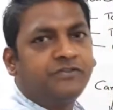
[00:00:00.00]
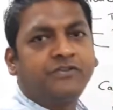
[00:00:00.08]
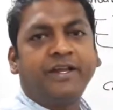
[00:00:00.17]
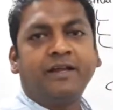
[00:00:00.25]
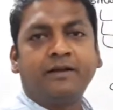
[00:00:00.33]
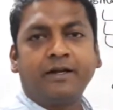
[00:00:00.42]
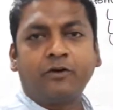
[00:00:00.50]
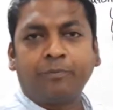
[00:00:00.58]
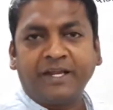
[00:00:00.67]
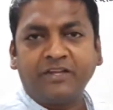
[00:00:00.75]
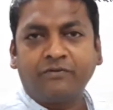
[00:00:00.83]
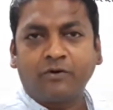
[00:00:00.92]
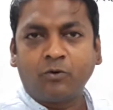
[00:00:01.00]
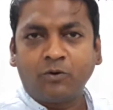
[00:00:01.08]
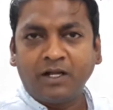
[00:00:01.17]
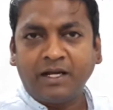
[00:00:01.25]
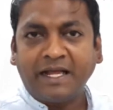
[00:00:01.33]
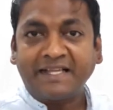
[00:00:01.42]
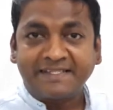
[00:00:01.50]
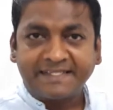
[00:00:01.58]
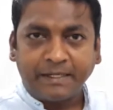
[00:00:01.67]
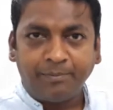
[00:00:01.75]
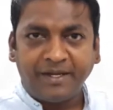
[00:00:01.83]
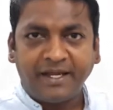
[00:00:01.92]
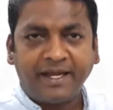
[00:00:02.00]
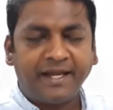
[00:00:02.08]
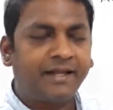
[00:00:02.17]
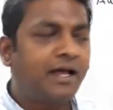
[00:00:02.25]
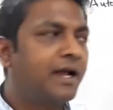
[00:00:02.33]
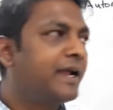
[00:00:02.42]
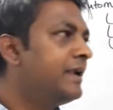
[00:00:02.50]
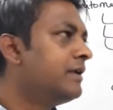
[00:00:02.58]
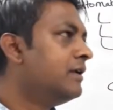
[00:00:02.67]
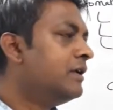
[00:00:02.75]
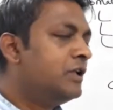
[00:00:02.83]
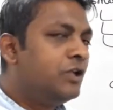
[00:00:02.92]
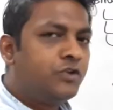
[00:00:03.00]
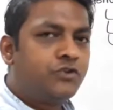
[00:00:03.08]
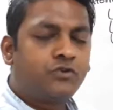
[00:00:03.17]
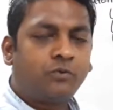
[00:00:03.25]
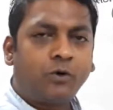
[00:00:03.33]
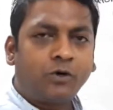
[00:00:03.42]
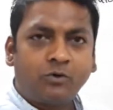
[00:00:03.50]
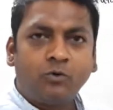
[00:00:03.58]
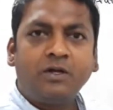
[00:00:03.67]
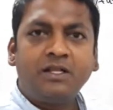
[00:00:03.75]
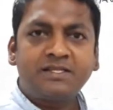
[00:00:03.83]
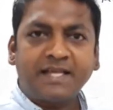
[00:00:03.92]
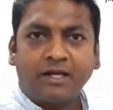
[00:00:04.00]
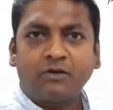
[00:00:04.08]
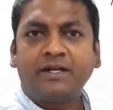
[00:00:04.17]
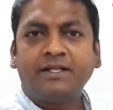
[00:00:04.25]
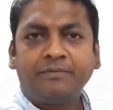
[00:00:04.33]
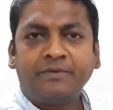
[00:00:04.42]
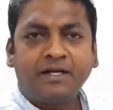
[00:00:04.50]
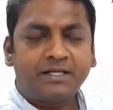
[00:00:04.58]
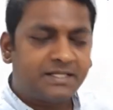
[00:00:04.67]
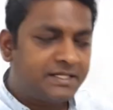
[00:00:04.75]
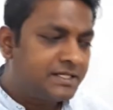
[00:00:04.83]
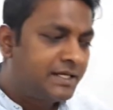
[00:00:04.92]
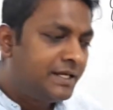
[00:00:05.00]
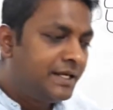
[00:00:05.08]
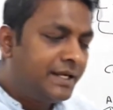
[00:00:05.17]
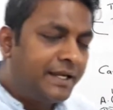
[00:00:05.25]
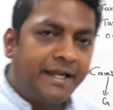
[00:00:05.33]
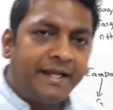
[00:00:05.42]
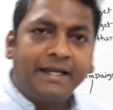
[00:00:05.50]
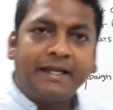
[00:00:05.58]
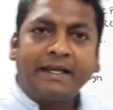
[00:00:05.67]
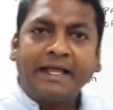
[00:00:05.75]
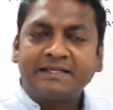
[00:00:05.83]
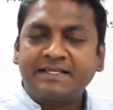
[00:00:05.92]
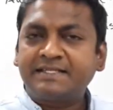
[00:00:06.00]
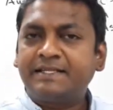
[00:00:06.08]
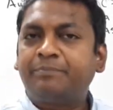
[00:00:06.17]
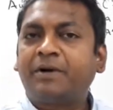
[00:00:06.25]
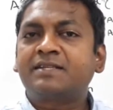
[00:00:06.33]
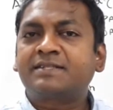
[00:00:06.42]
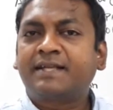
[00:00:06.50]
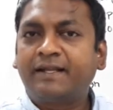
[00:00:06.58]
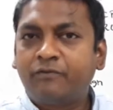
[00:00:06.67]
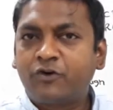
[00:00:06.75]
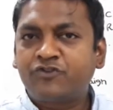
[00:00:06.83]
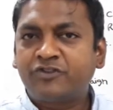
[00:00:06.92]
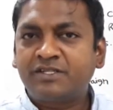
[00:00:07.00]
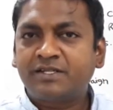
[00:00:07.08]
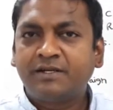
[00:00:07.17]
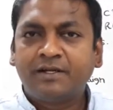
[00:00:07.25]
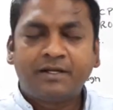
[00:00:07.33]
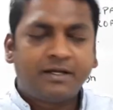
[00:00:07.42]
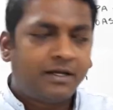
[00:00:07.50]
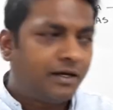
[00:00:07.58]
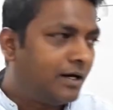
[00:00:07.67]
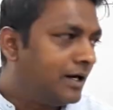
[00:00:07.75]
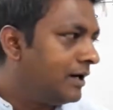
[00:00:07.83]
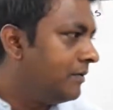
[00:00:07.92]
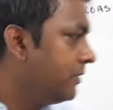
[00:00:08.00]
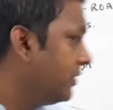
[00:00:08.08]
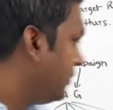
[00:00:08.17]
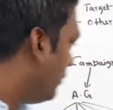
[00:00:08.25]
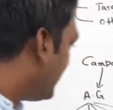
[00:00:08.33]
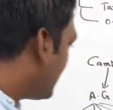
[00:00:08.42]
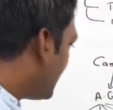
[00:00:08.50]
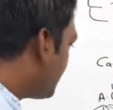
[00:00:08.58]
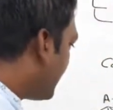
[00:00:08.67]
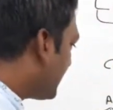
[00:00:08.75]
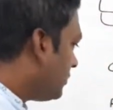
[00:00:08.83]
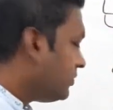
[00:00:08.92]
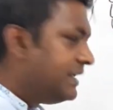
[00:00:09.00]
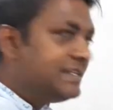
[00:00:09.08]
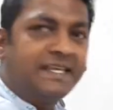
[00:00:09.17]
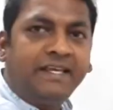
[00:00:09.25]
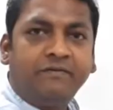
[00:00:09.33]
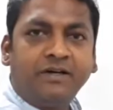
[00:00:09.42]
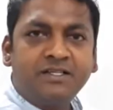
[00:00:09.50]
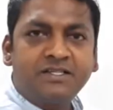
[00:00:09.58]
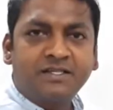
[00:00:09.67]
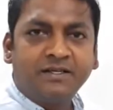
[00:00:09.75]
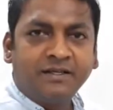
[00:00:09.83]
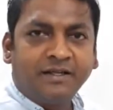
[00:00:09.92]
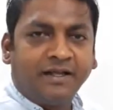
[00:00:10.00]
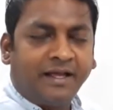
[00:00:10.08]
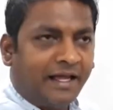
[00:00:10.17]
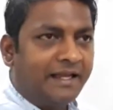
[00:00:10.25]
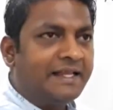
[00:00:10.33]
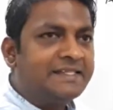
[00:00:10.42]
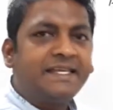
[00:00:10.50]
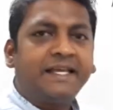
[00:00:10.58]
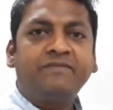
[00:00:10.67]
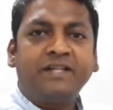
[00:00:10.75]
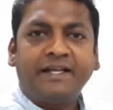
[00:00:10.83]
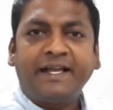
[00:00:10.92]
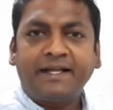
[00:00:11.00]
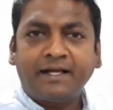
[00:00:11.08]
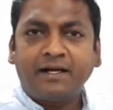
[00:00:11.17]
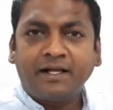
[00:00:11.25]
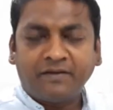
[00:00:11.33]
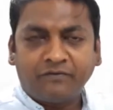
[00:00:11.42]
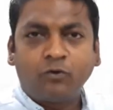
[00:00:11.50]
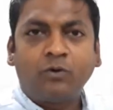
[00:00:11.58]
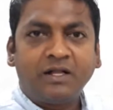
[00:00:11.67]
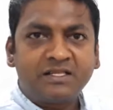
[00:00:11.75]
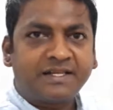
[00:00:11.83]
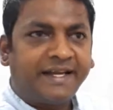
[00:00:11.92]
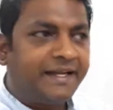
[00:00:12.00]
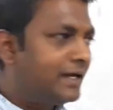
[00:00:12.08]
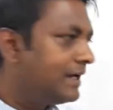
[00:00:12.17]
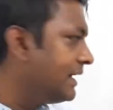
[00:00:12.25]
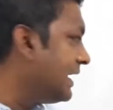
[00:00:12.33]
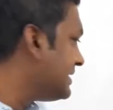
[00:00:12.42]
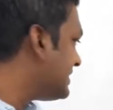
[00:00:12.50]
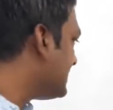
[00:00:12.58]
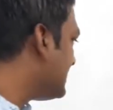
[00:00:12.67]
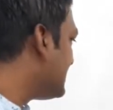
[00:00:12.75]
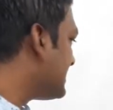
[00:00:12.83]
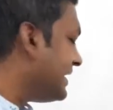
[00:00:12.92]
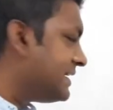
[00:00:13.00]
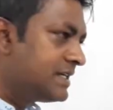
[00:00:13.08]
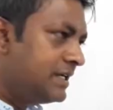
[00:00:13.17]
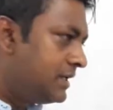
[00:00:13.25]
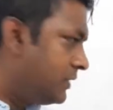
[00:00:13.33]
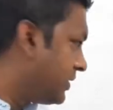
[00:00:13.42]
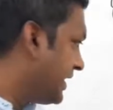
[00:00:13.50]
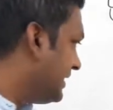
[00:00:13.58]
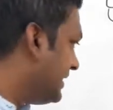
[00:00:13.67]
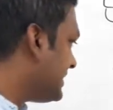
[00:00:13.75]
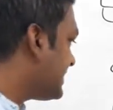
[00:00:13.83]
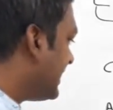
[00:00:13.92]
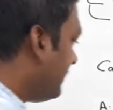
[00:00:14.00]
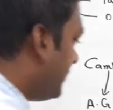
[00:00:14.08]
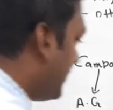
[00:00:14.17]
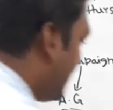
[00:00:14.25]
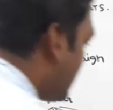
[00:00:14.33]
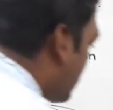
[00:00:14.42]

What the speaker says: 300 rupees for Google as a CPA target. So what Google's algorithm does is it analyzes the past conversions with respect to these keywords. And let's say if Google's data analyzes and says, okay, this keyword is